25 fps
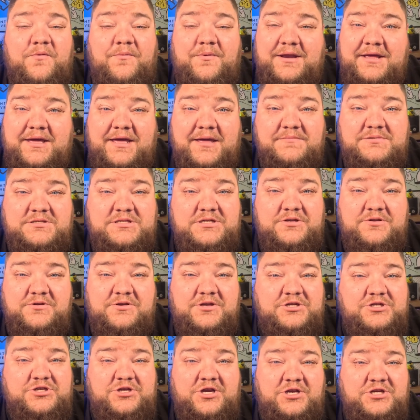when it comes to new
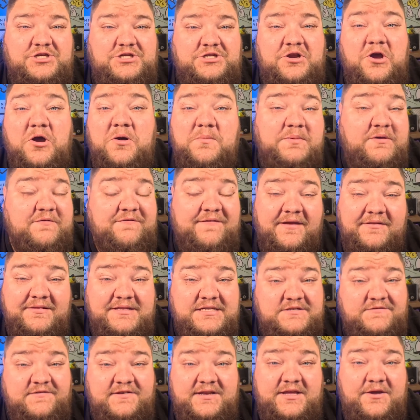construction. Hope you found
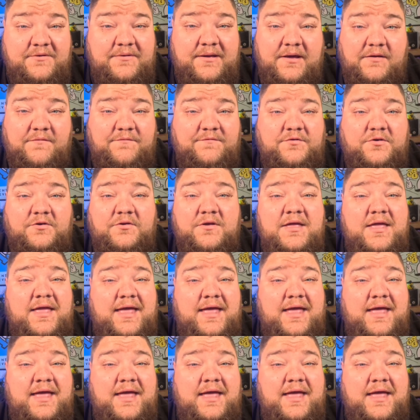this video helpful.